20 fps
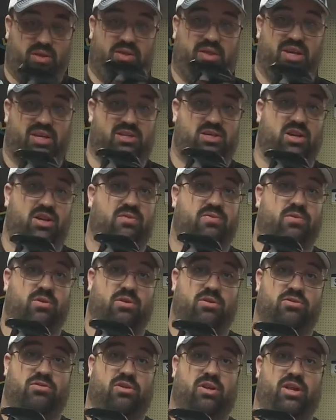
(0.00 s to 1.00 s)
This stuff
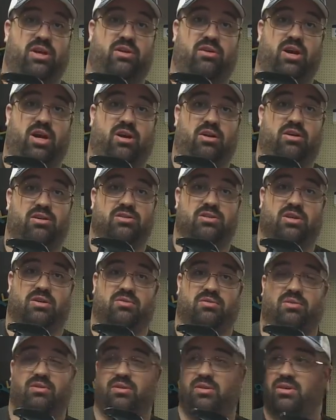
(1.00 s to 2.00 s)
works really great also.
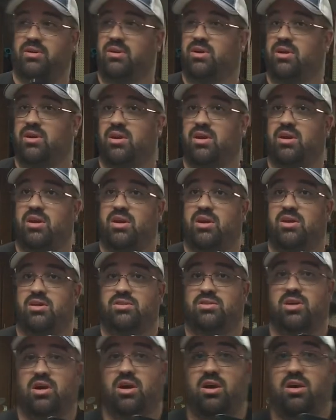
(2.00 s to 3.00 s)

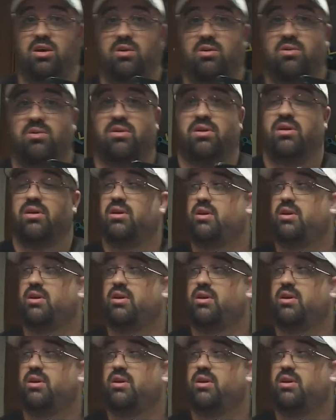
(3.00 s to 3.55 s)
So